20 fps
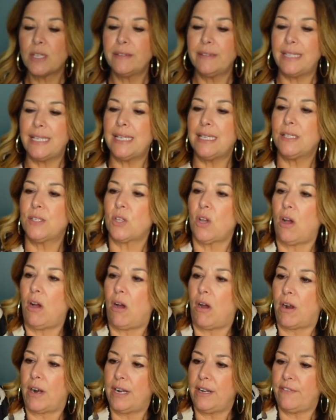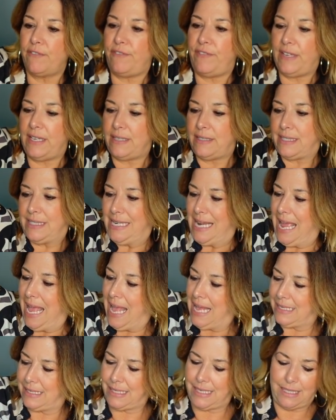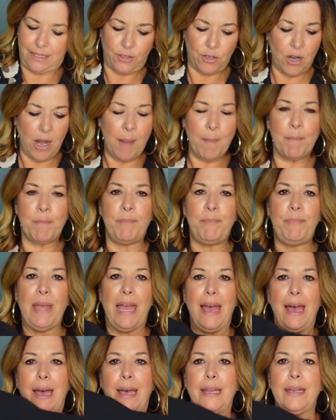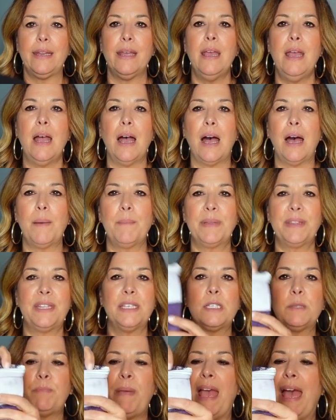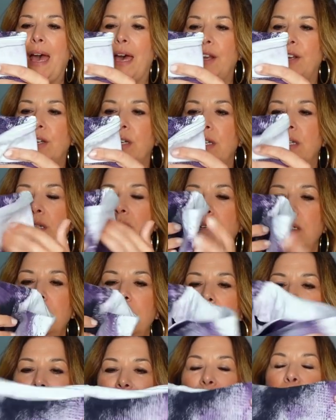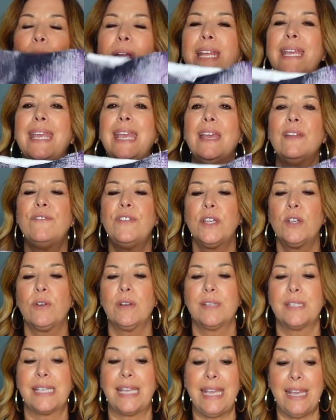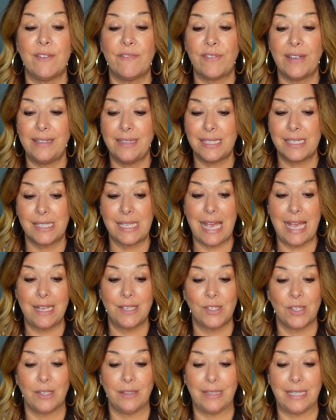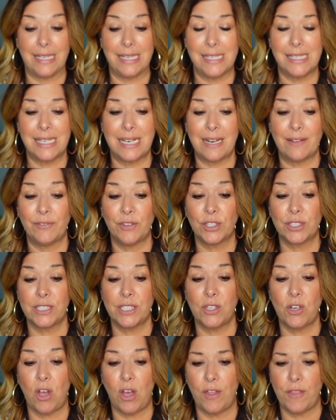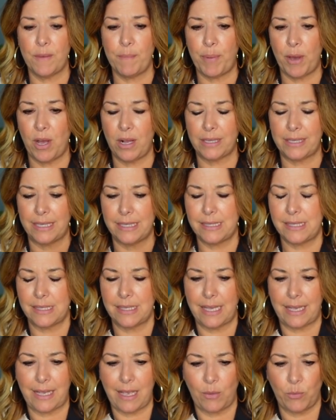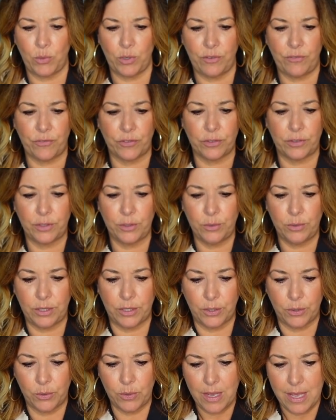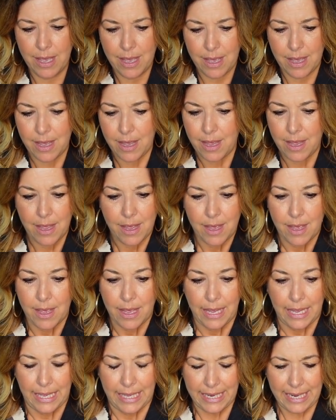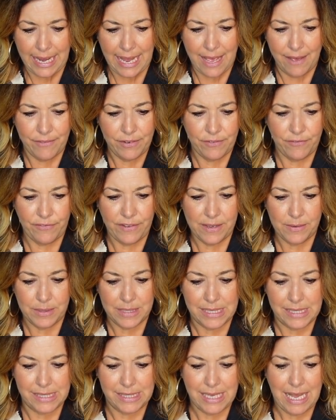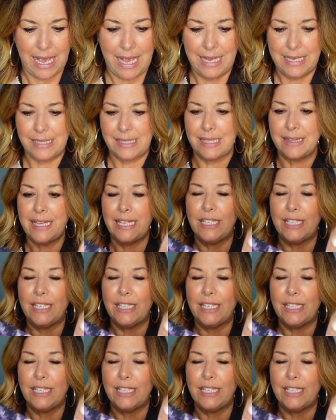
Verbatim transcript: on these aren't fantastic. They're not bad, um, but this pattern, what I can't figure out is I can't find the size on these, and I've looked in all the pockets like I would for Lulu, and I haven't found a size, and